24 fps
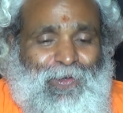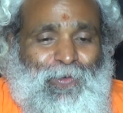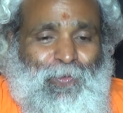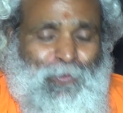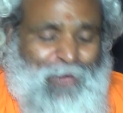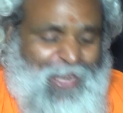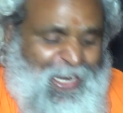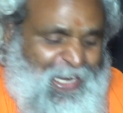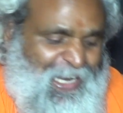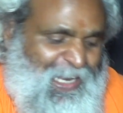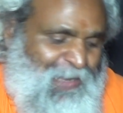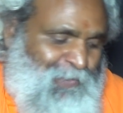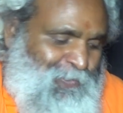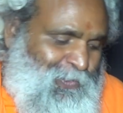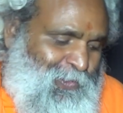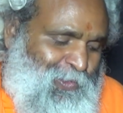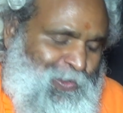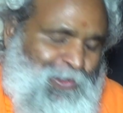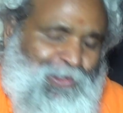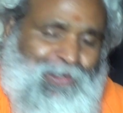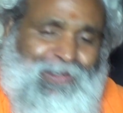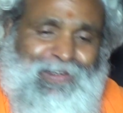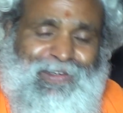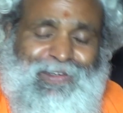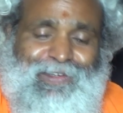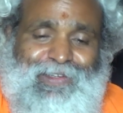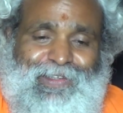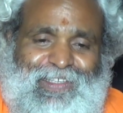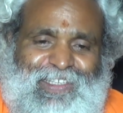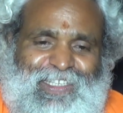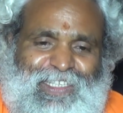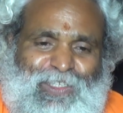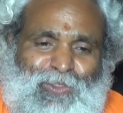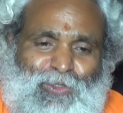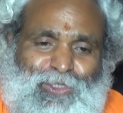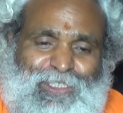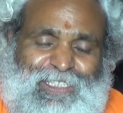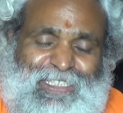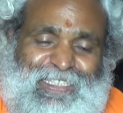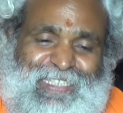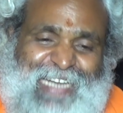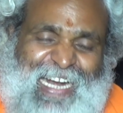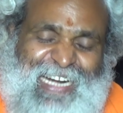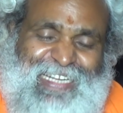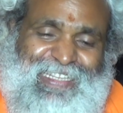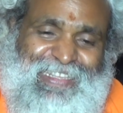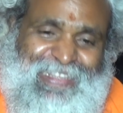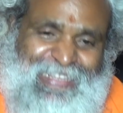Whenever you
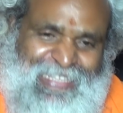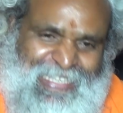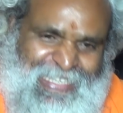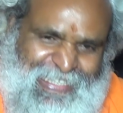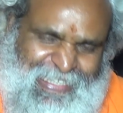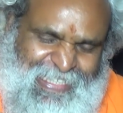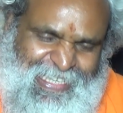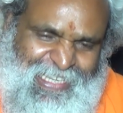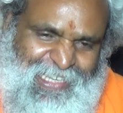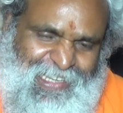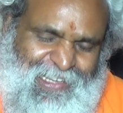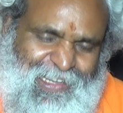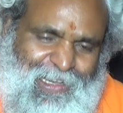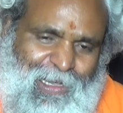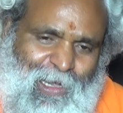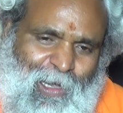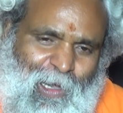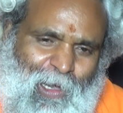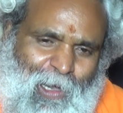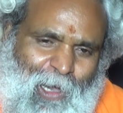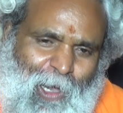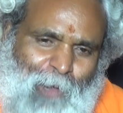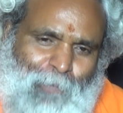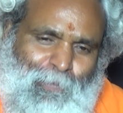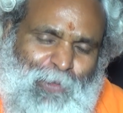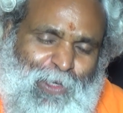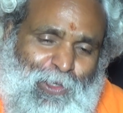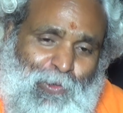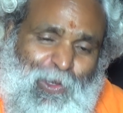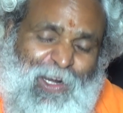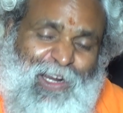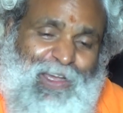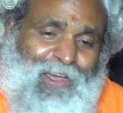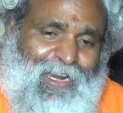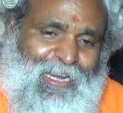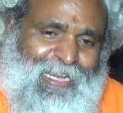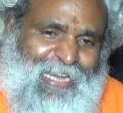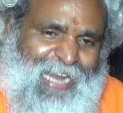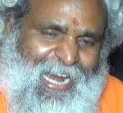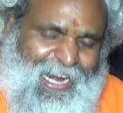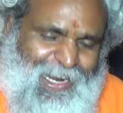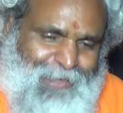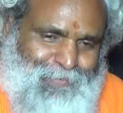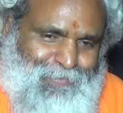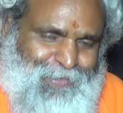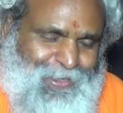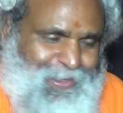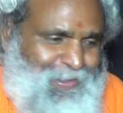start thinking of your
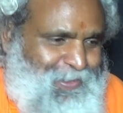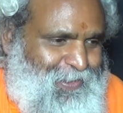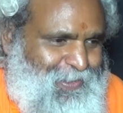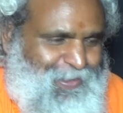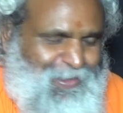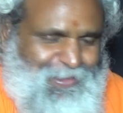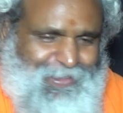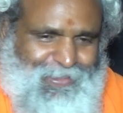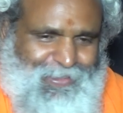kalyanam, not